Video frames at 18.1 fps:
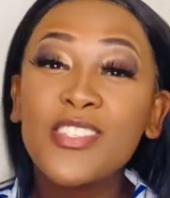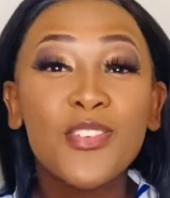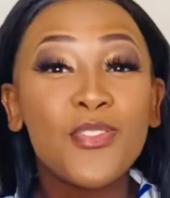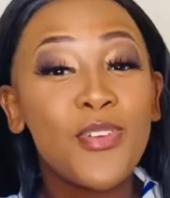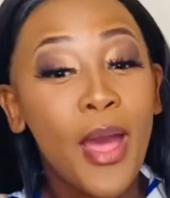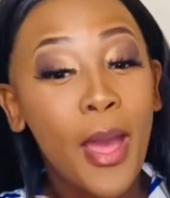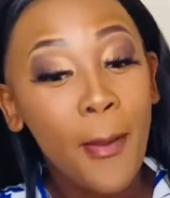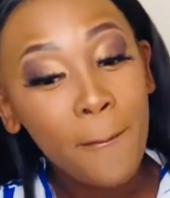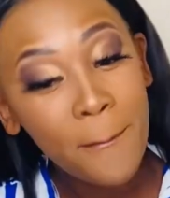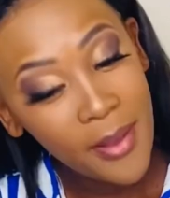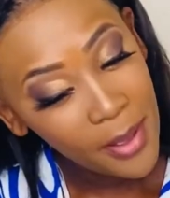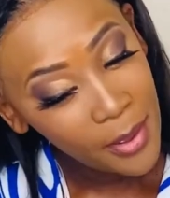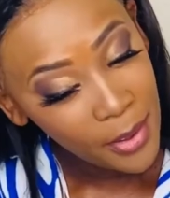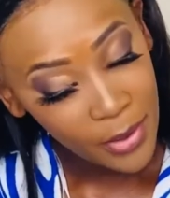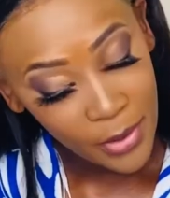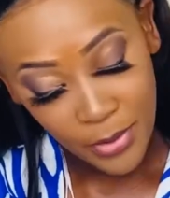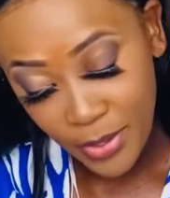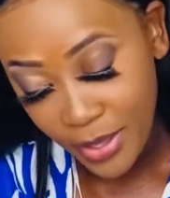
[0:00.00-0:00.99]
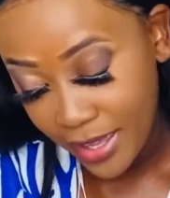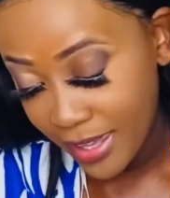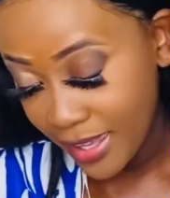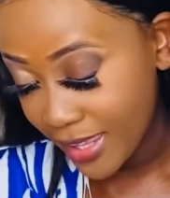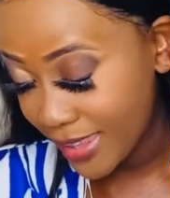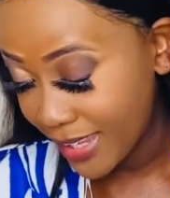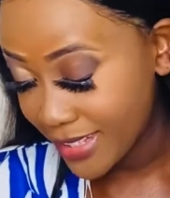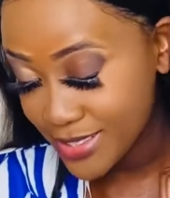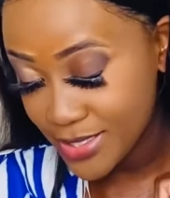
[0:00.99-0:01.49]
a wrap.
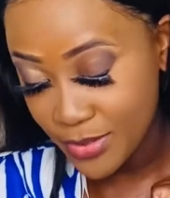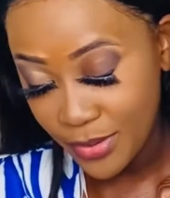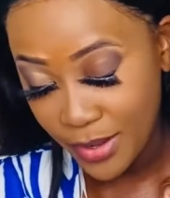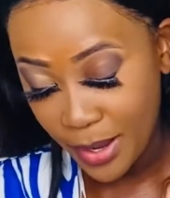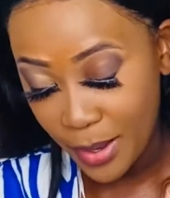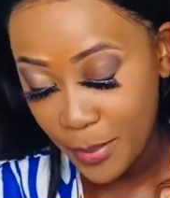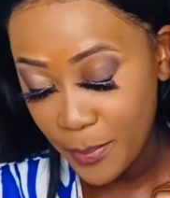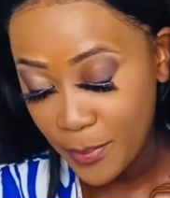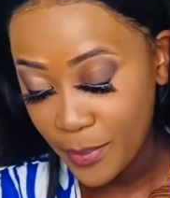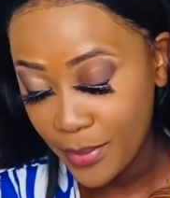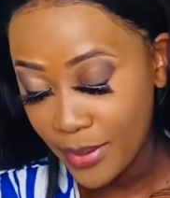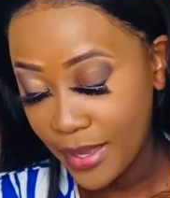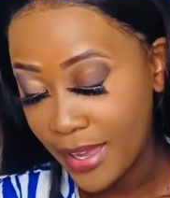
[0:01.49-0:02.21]
Okay, that's a wrap.